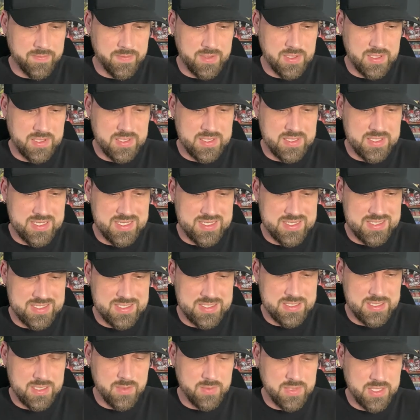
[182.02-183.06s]
It doesn't
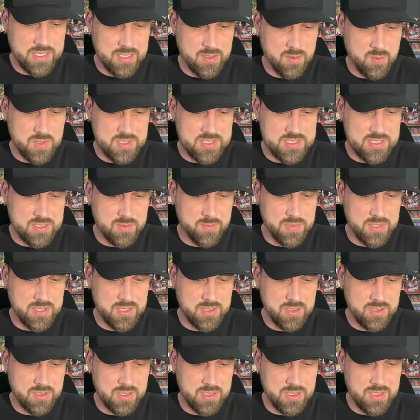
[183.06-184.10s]
seem like it wants to
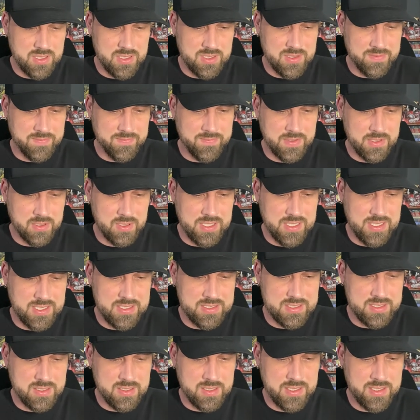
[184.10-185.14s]
peel off very
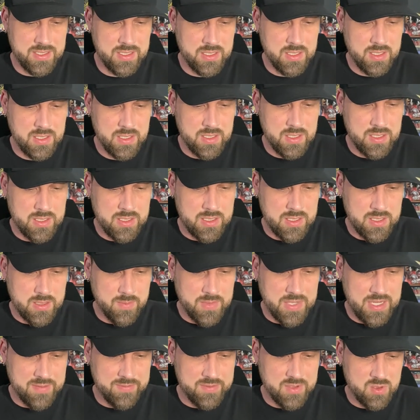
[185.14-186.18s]
easily. I
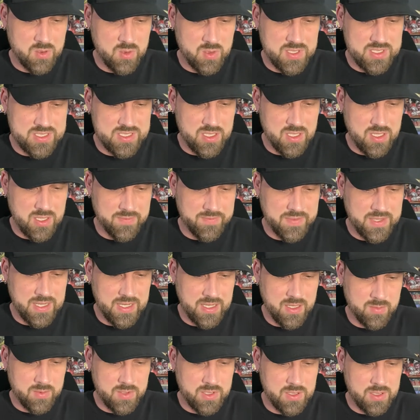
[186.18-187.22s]
may have to do this off
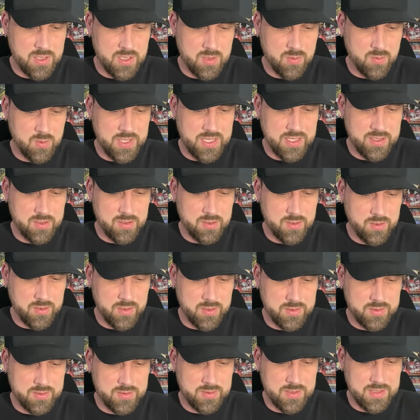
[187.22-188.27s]
camera. Oh, wait, hold
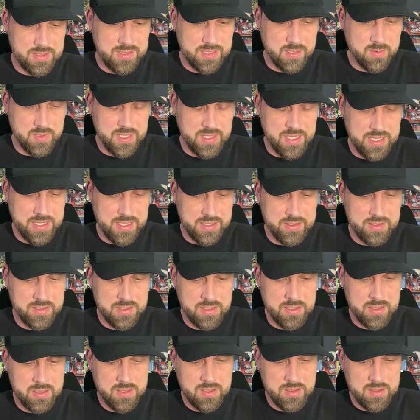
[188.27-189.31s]
on. I think we got it.
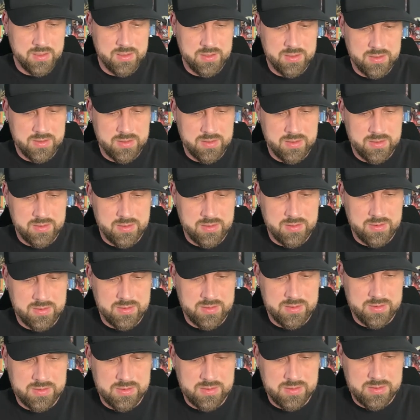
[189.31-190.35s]

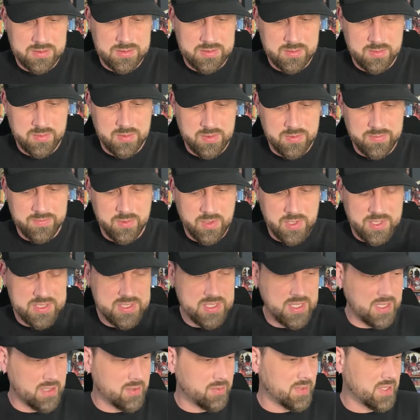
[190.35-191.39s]
Before I
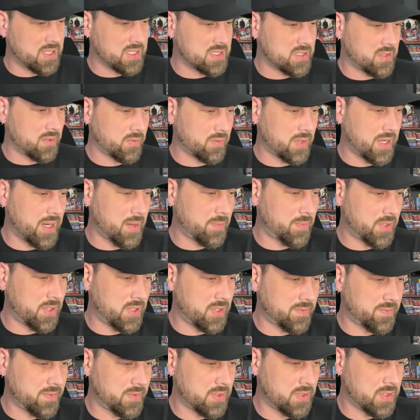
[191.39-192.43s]
take the rest of the wrap
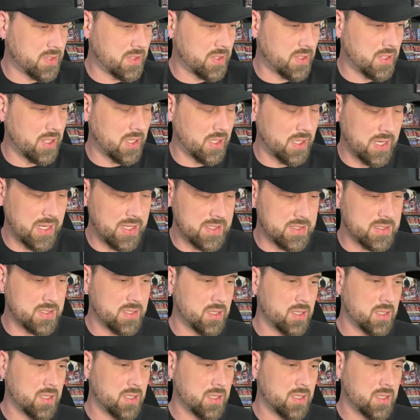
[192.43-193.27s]
off. All right.